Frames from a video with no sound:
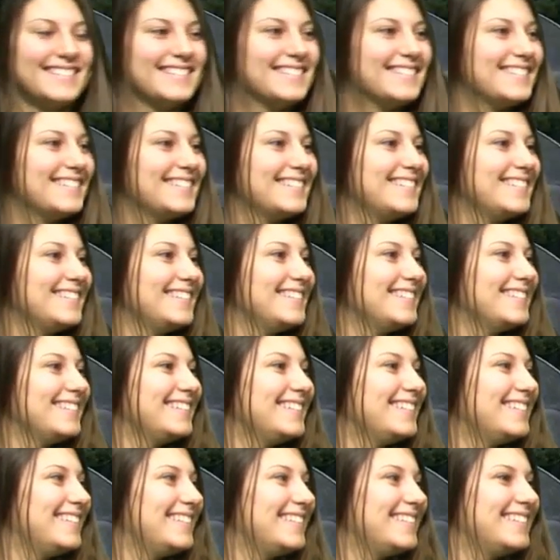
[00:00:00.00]

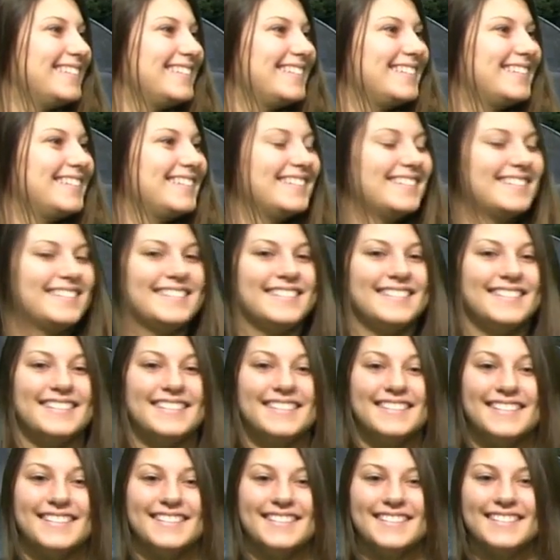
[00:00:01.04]

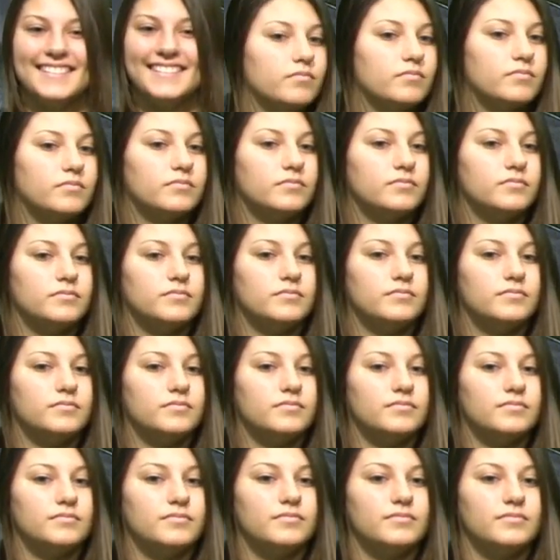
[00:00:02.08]

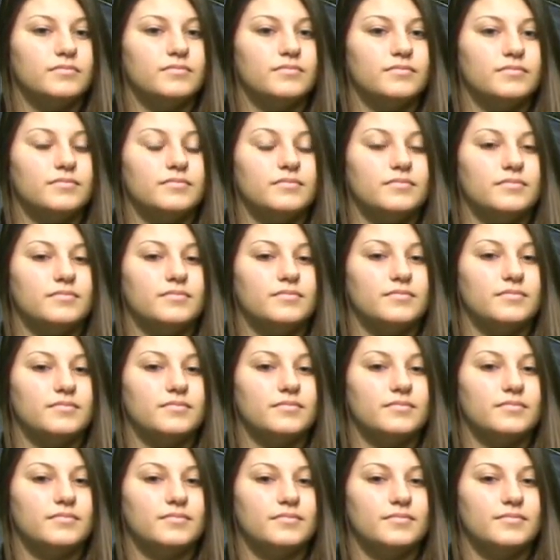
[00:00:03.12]

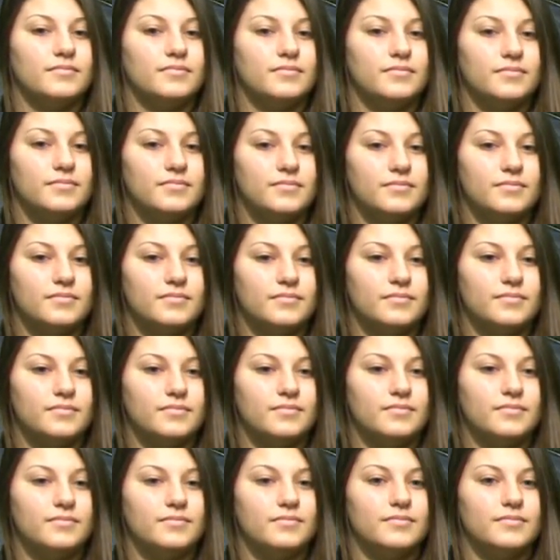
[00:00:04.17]
(not speaking)